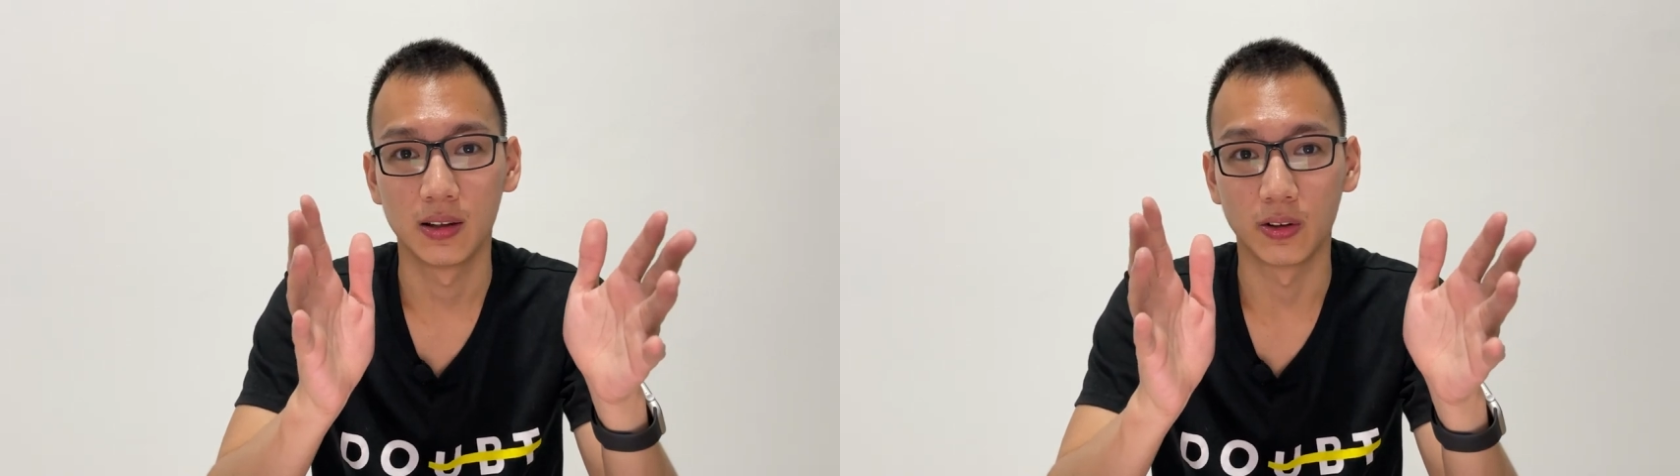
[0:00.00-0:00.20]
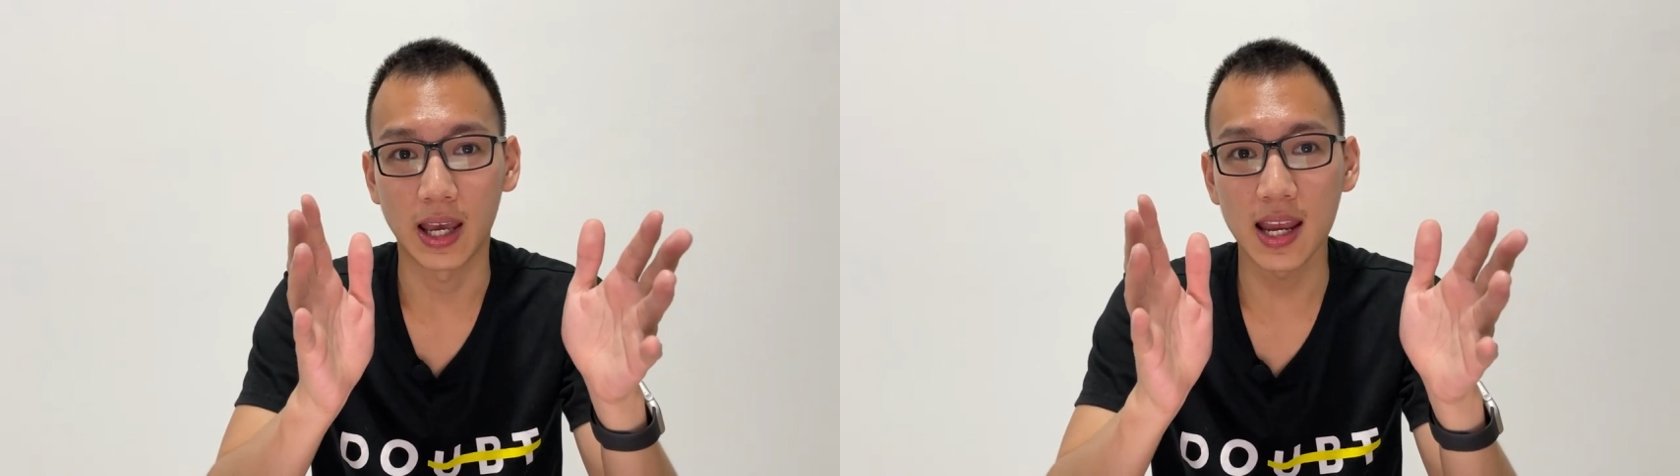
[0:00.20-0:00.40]

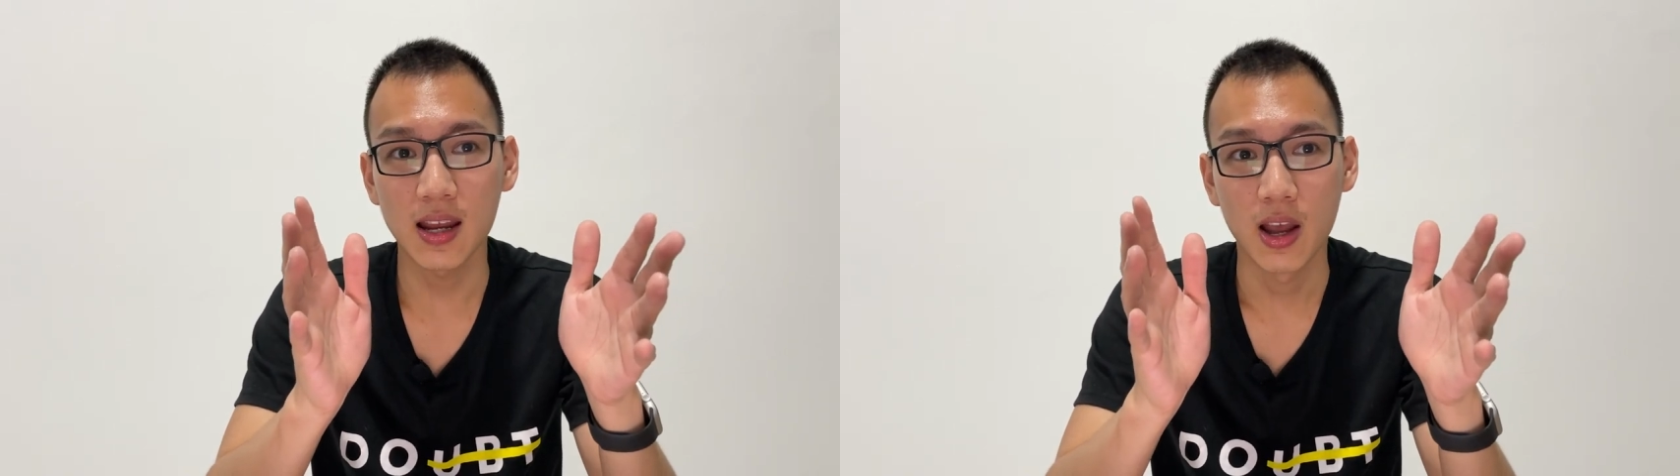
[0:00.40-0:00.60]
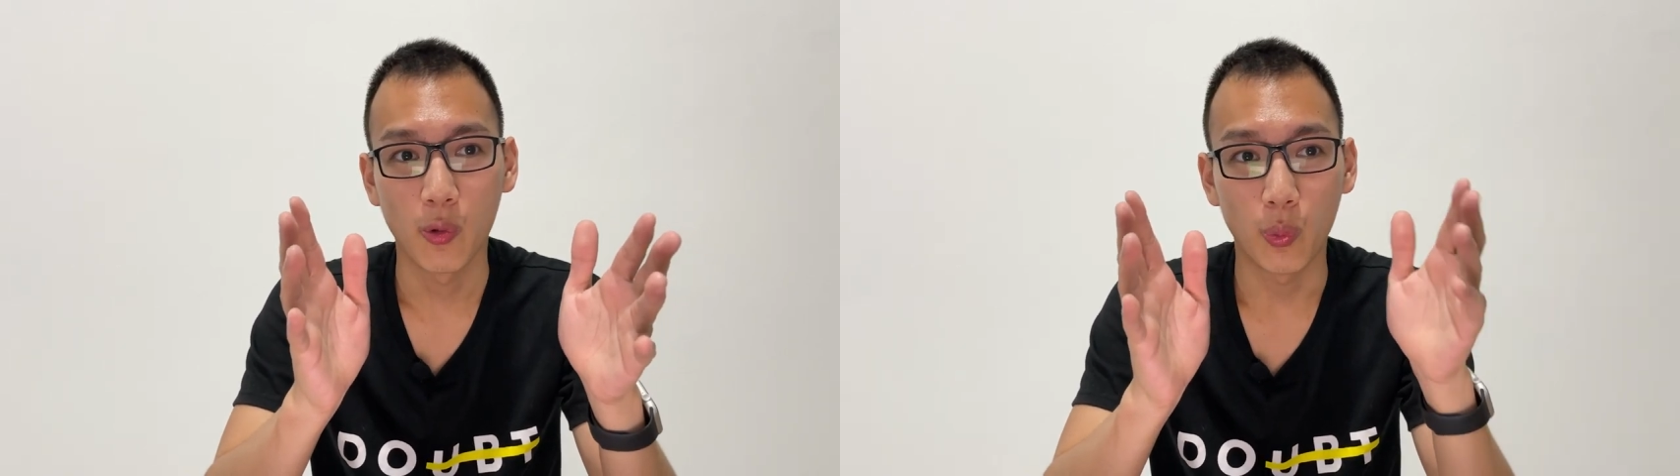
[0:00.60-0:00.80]

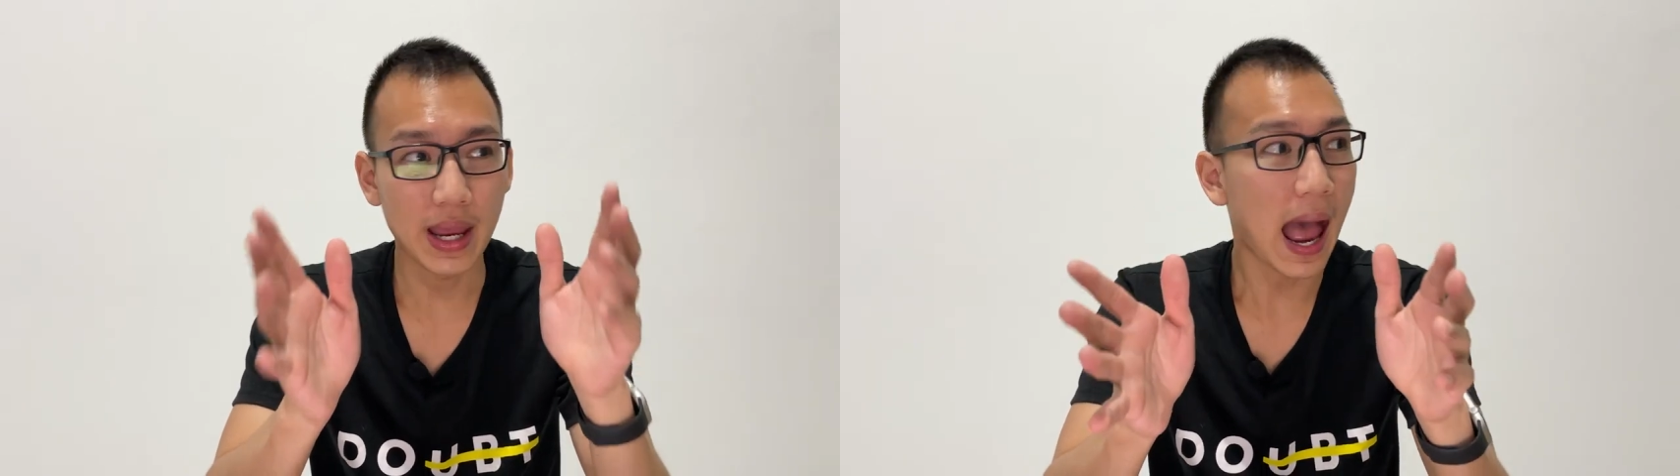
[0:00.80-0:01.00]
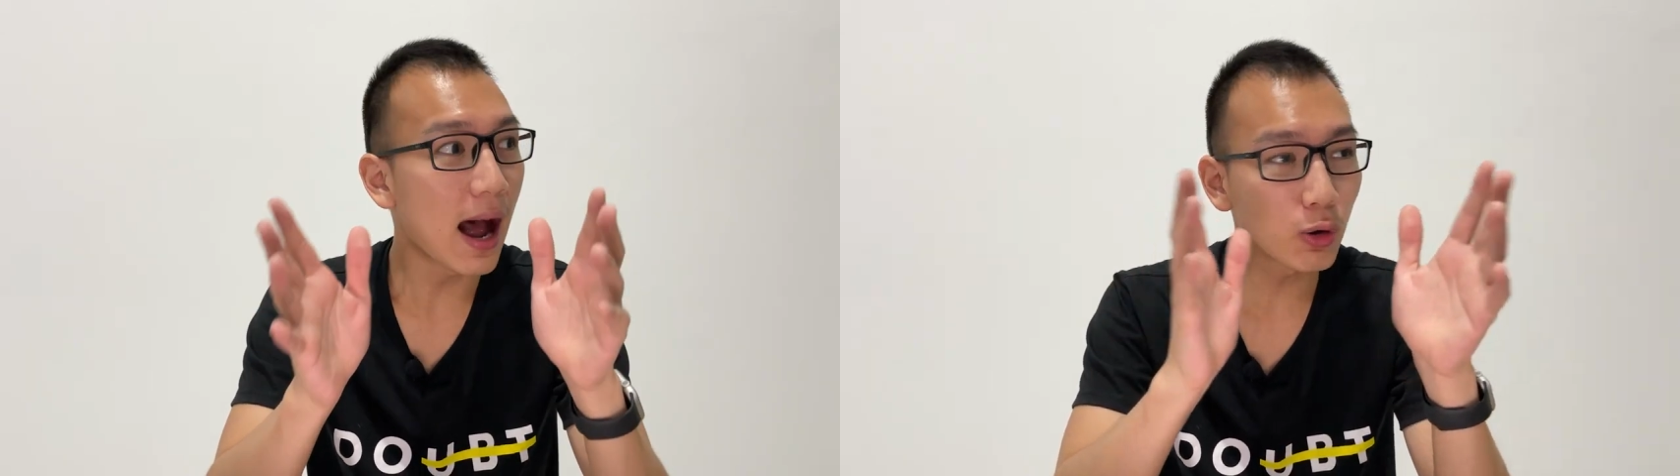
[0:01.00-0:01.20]
Okay?
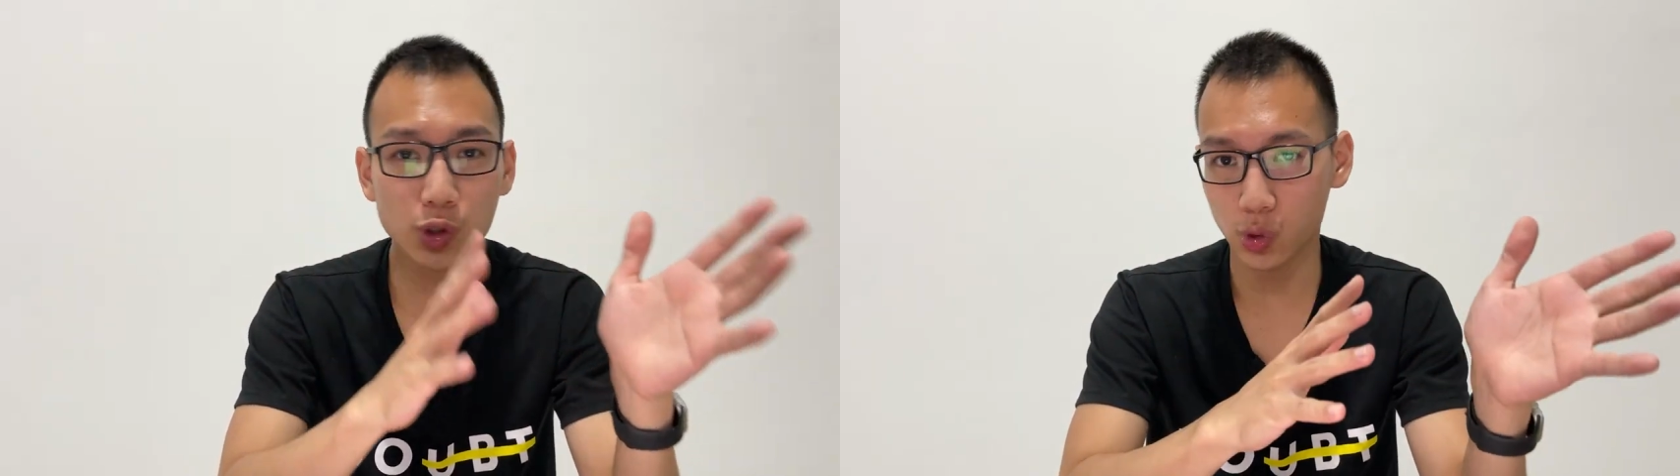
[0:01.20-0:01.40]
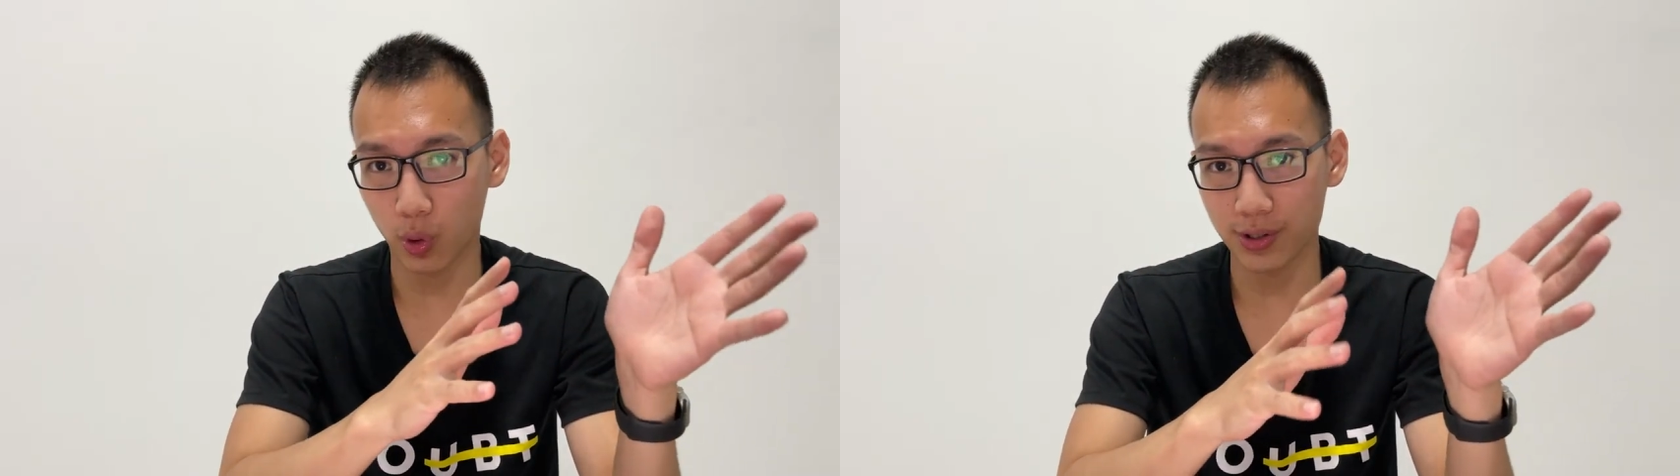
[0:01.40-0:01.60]
We
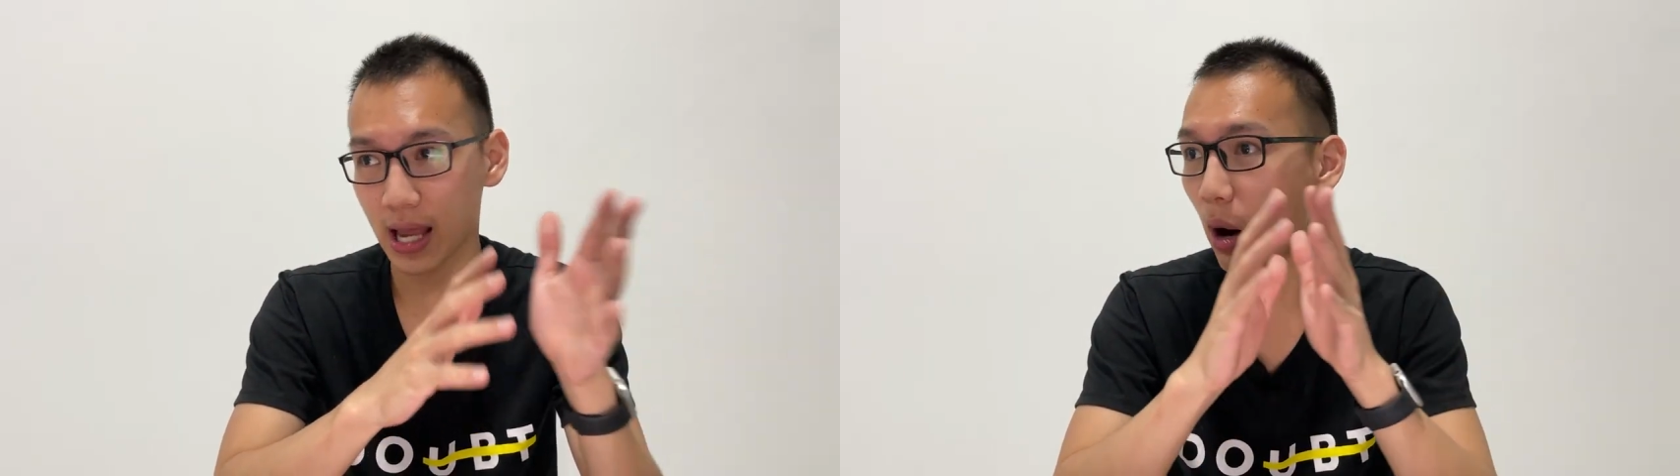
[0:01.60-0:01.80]
outsource